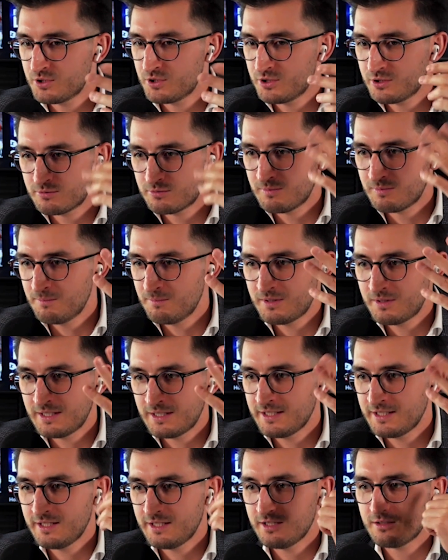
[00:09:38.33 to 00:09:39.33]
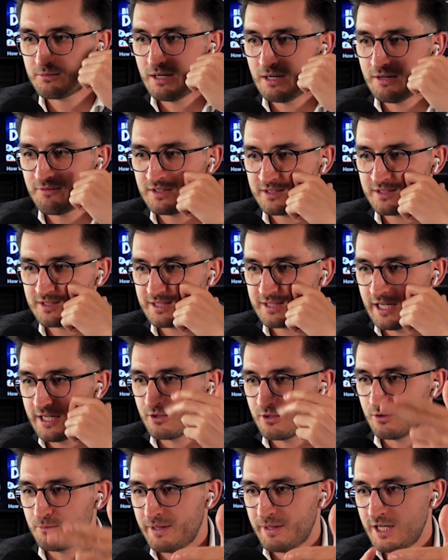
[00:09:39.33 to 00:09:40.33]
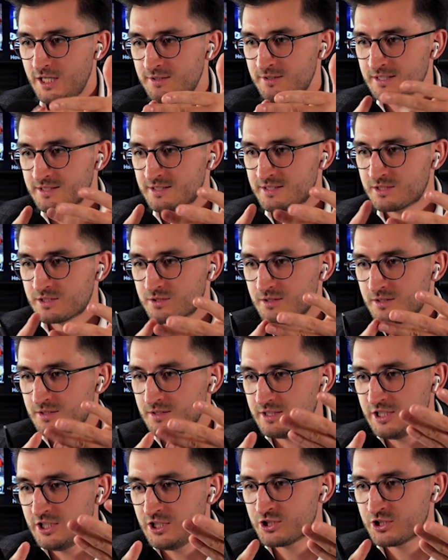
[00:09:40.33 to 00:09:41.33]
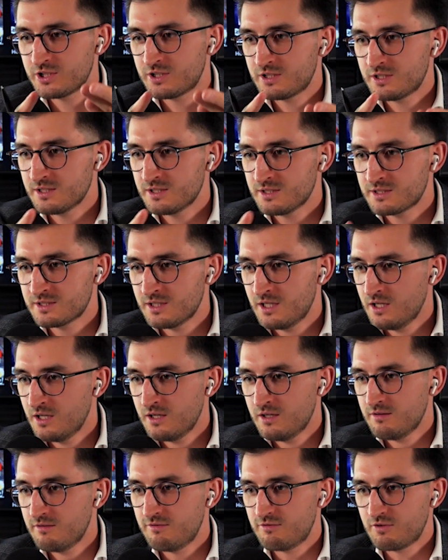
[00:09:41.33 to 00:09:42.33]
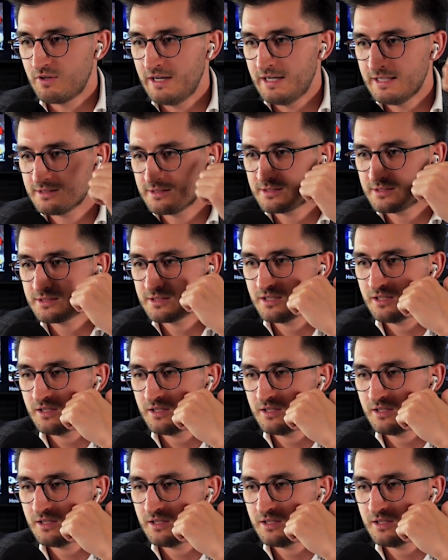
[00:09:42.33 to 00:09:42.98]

Do you remember any references? I don't know, parents, teachers, friends.